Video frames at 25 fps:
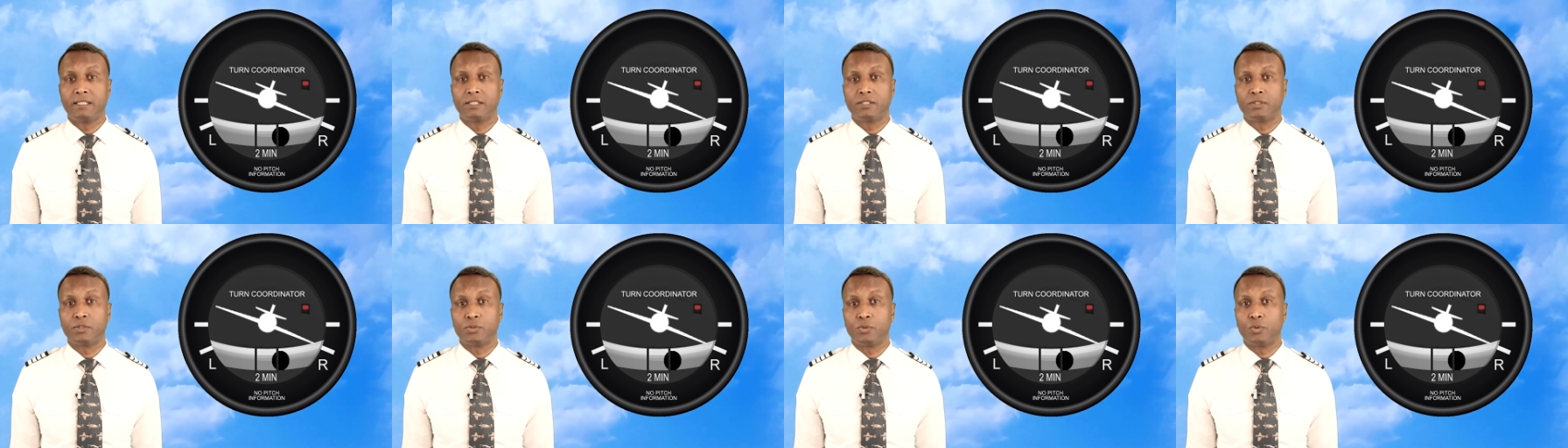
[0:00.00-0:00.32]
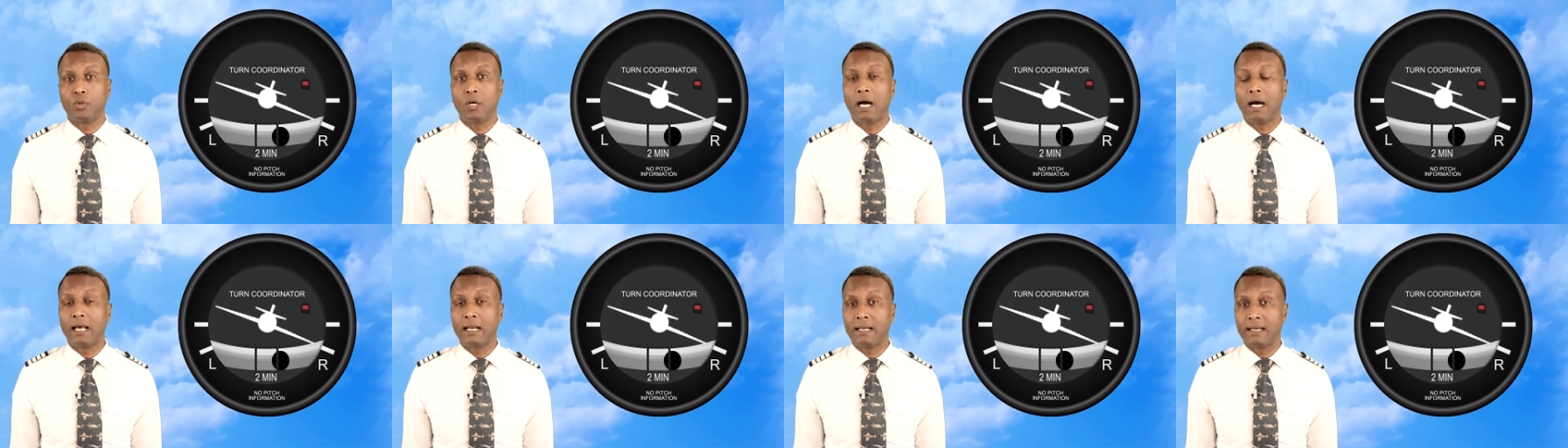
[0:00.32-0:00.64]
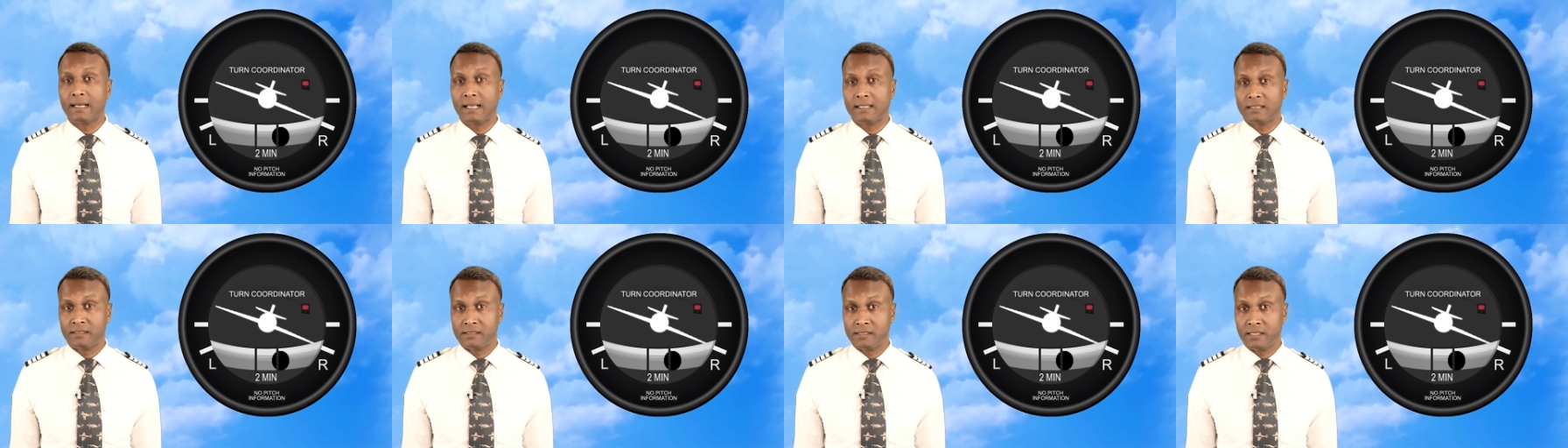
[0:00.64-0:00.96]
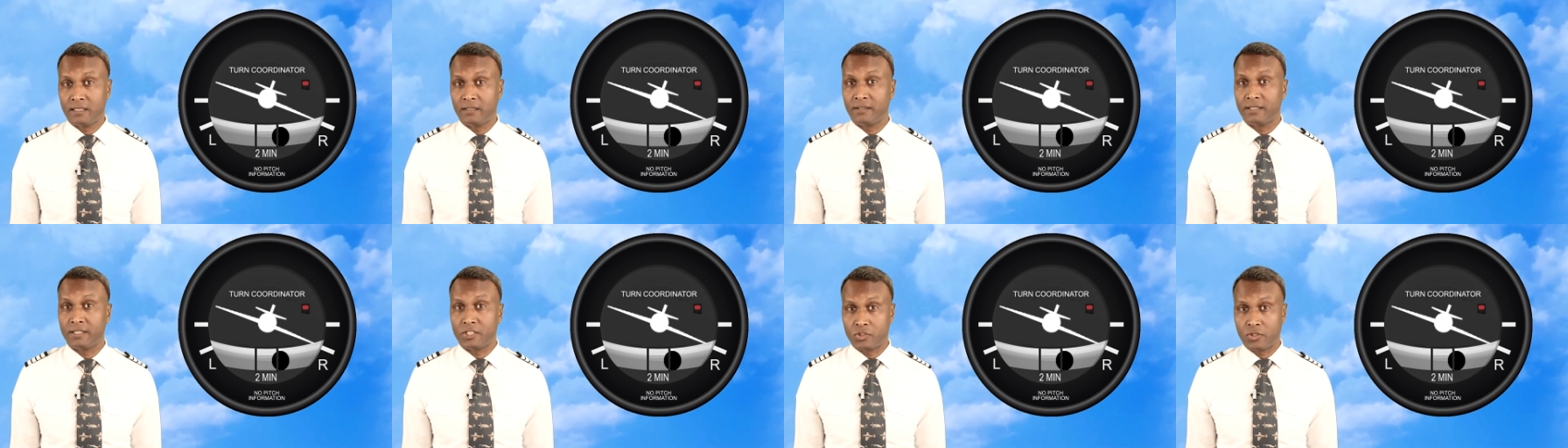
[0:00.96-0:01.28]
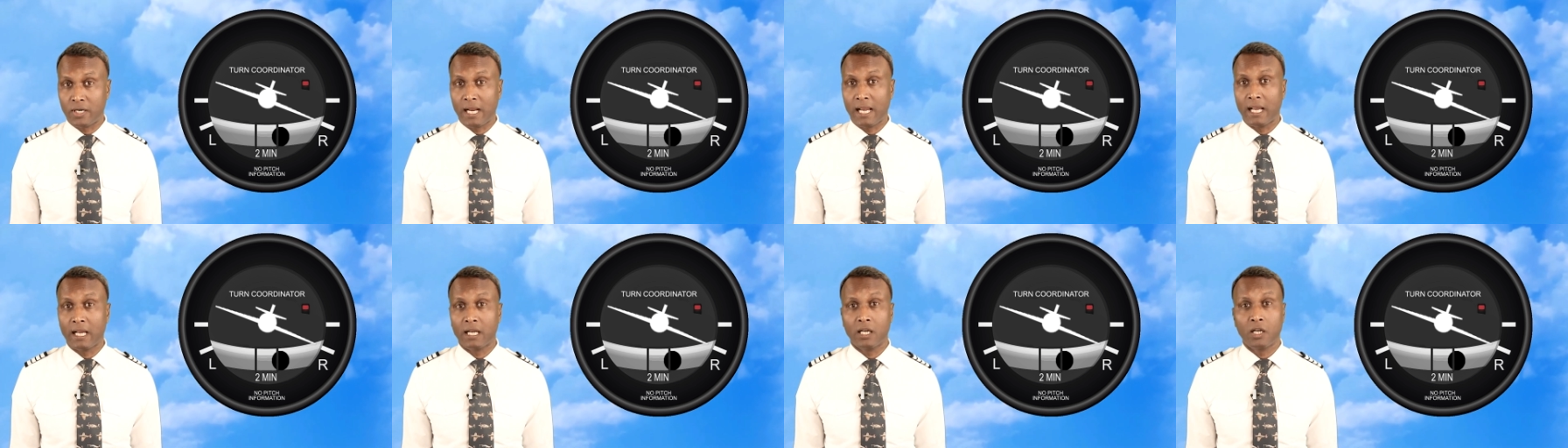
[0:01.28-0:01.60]
leading to unnecessary
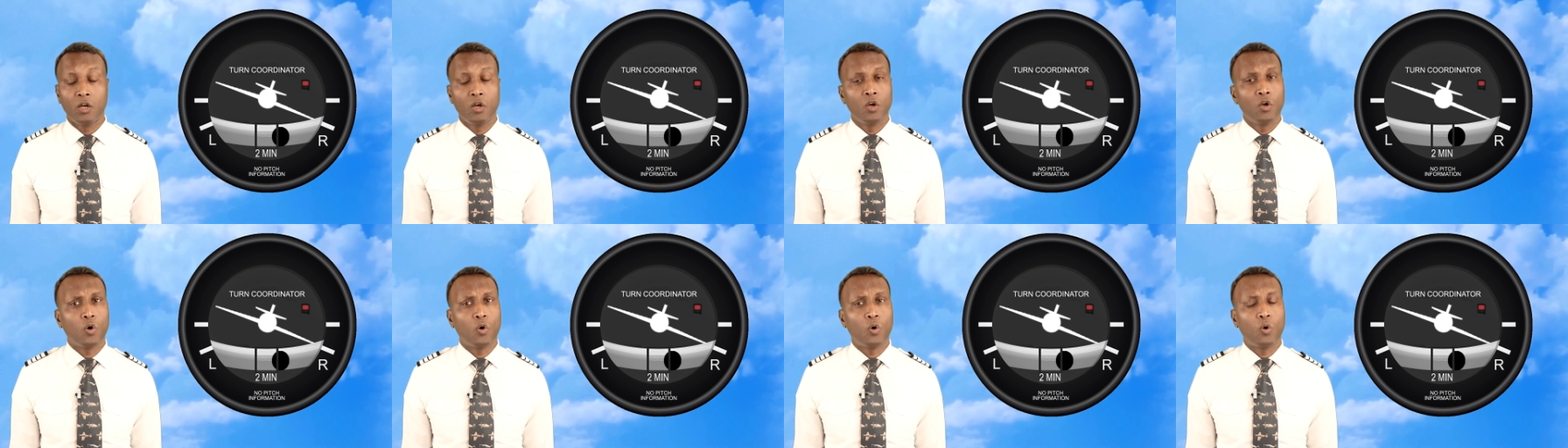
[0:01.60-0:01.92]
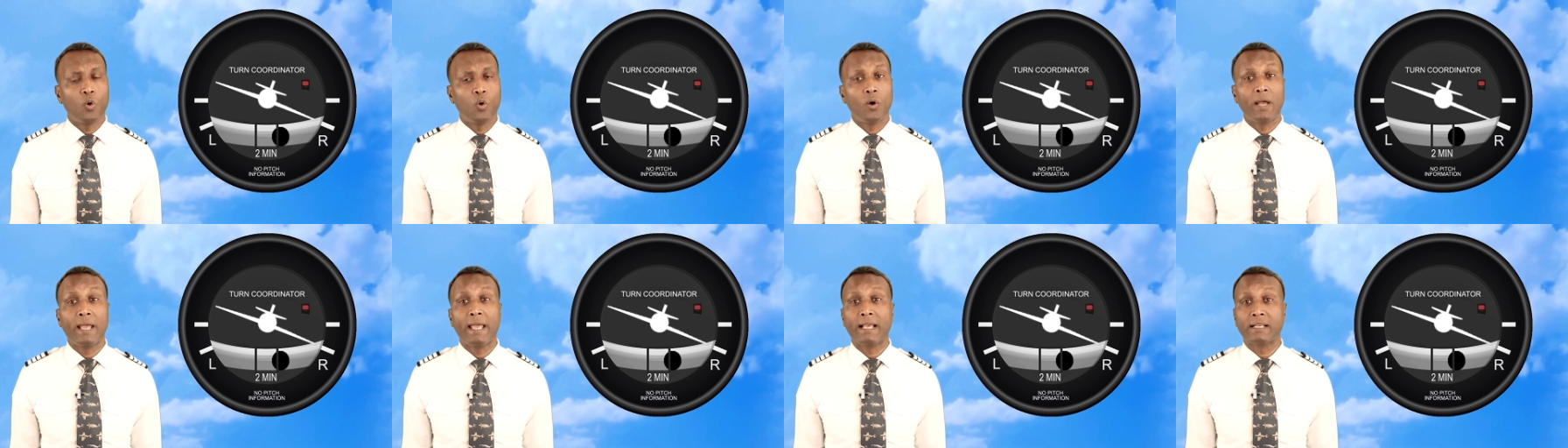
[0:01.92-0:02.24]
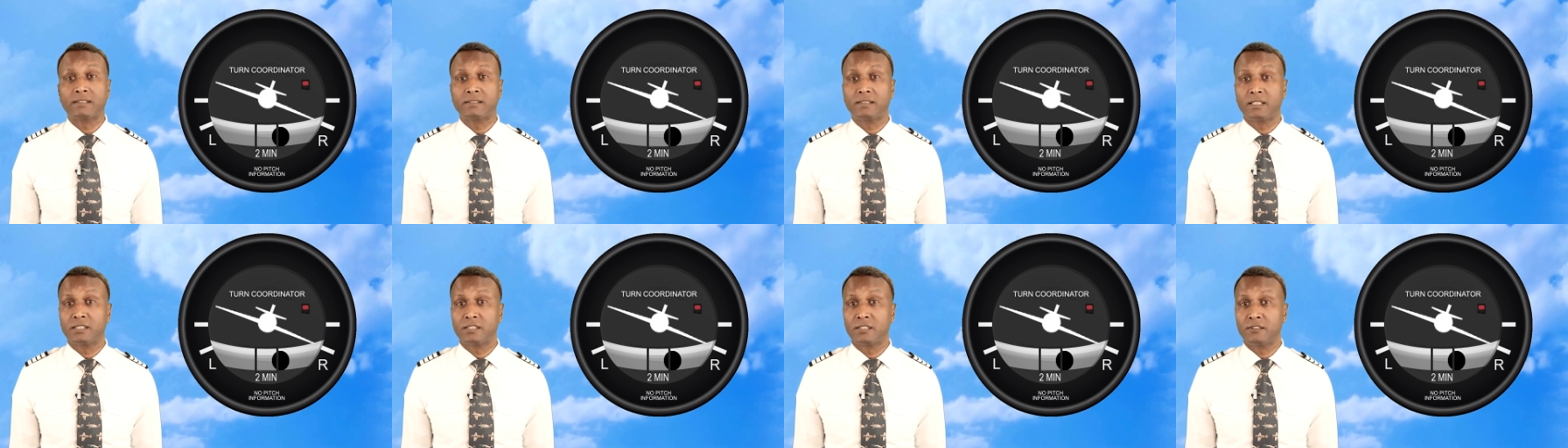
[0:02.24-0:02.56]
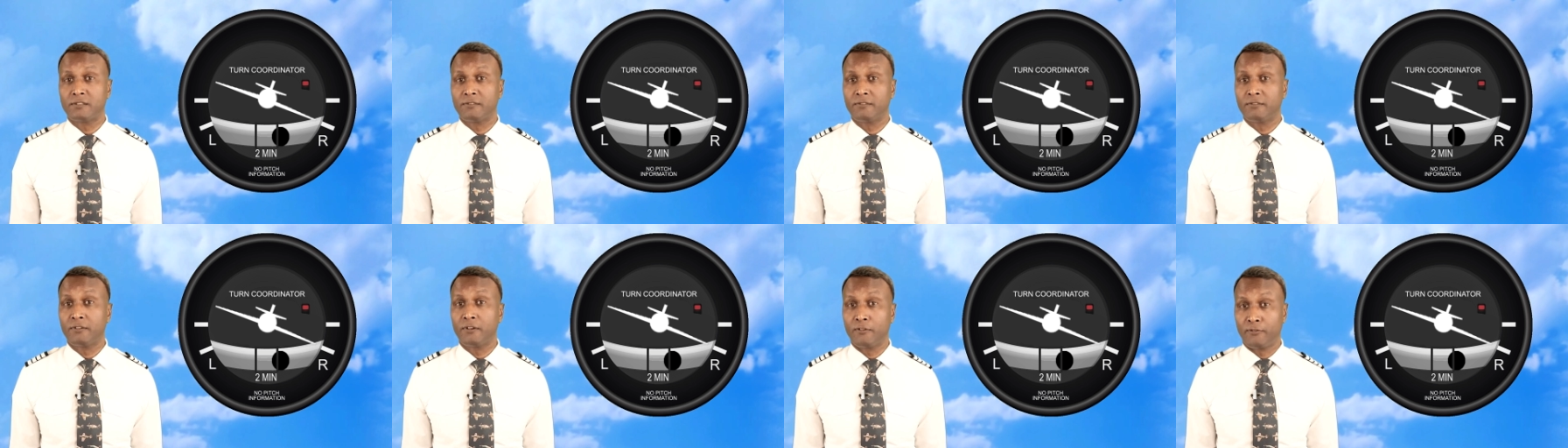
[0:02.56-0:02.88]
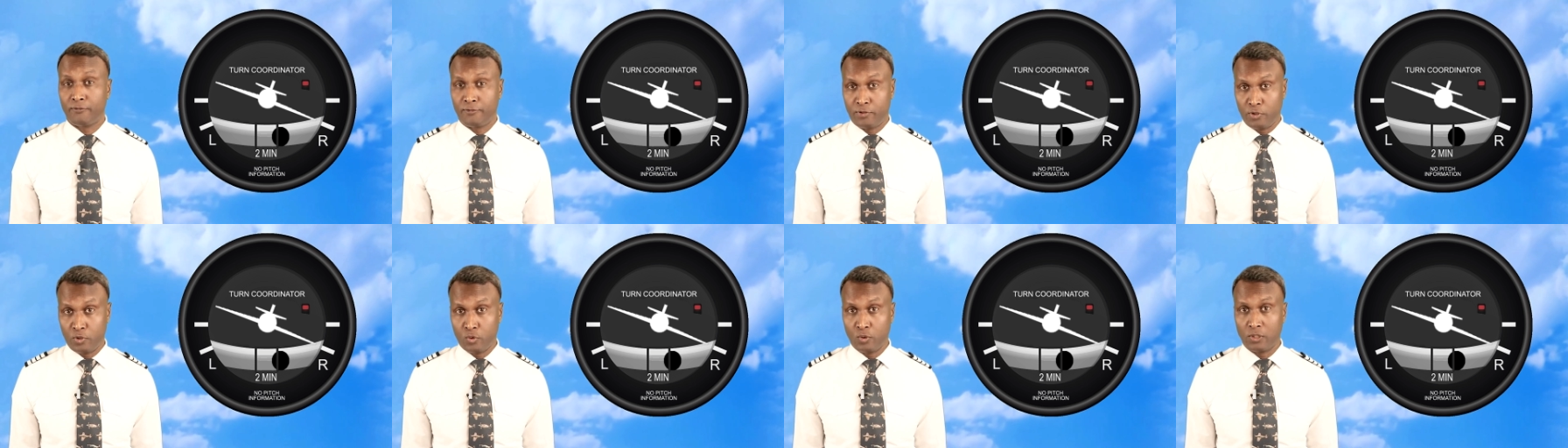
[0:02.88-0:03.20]
drag or excessive
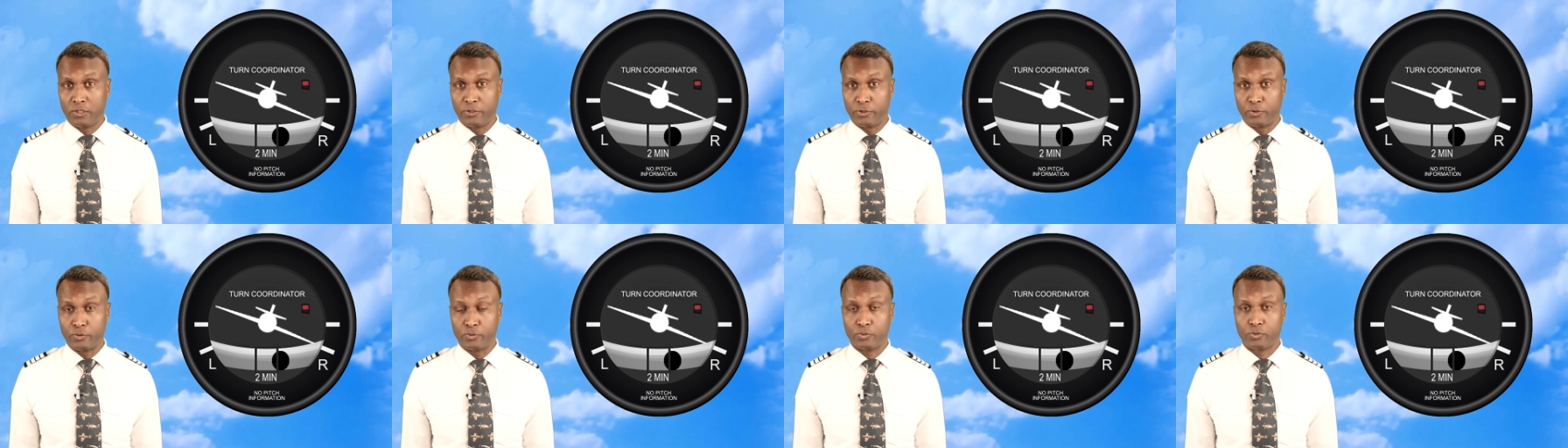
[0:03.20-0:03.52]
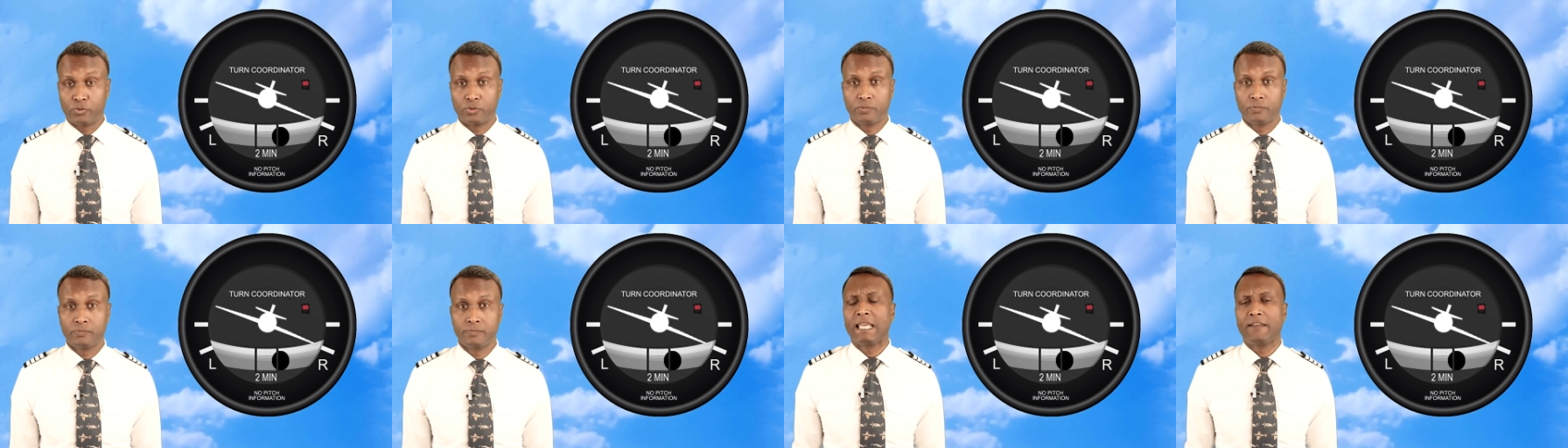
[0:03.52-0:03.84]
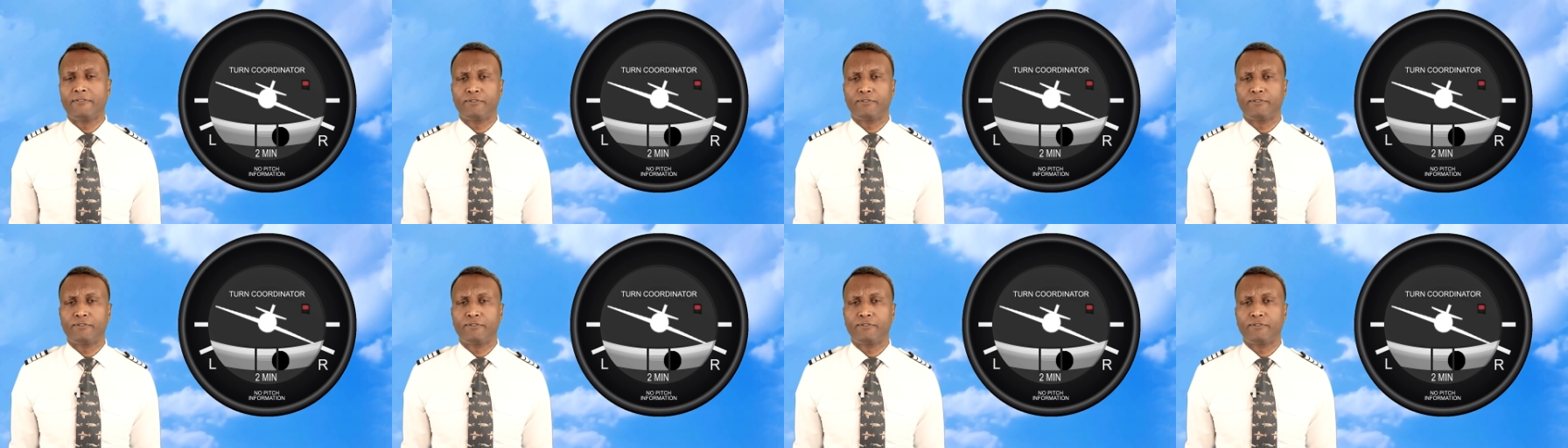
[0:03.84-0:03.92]
fuel use.